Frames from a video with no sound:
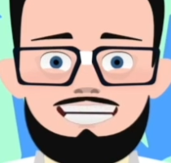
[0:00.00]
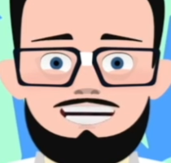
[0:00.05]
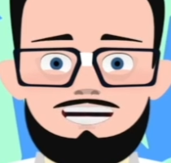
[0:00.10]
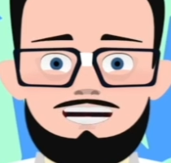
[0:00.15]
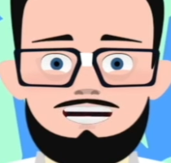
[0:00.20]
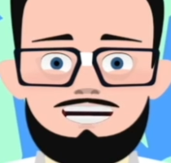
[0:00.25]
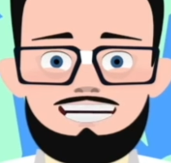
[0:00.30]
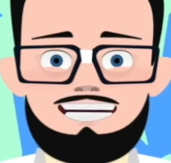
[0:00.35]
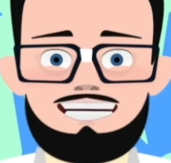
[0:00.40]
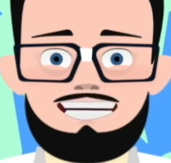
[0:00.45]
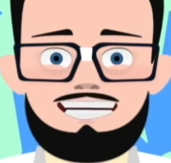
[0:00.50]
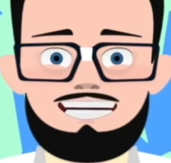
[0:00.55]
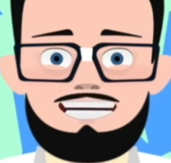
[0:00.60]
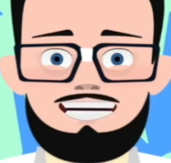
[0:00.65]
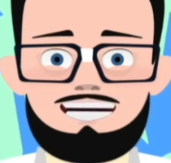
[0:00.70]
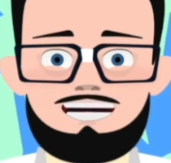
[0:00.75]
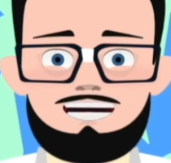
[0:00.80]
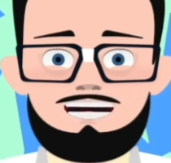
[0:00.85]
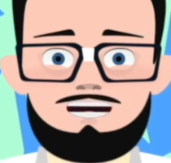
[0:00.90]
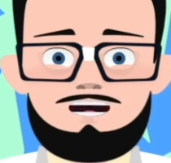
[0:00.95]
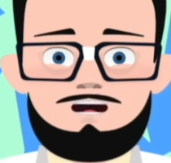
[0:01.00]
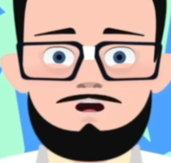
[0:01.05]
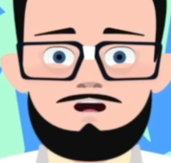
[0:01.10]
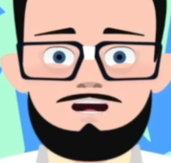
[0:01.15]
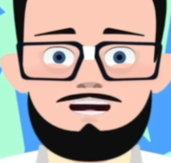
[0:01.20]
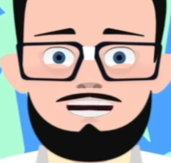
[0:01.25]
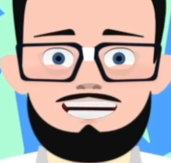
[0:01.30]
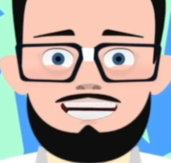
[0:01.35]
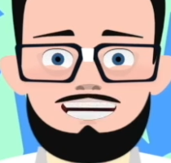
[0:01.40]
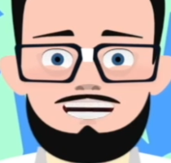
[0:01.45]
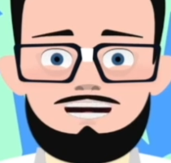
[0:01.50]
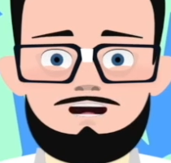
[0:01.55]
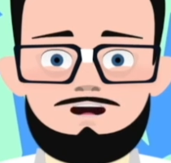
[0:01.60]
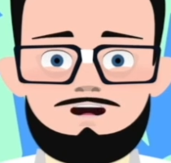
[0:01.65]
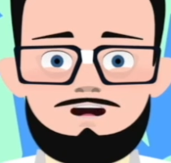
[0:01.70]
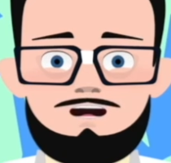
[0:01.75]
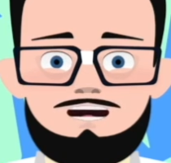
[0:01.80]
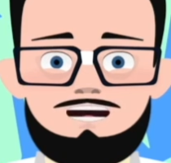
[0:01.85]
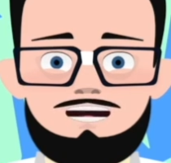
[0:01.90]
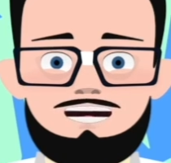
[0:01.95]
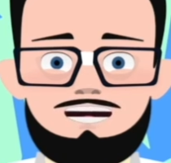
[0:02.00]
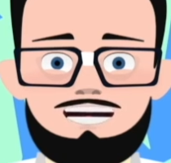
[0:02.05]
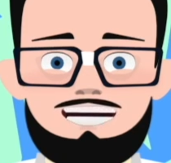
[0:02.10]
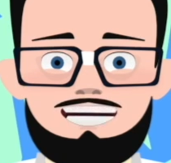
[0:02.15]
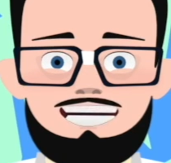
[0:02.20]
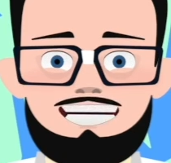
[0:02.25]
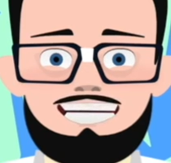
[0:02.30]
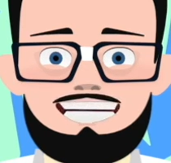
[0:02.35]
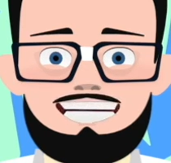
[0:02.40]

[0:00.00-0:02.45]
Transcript: system, the drivetrain system.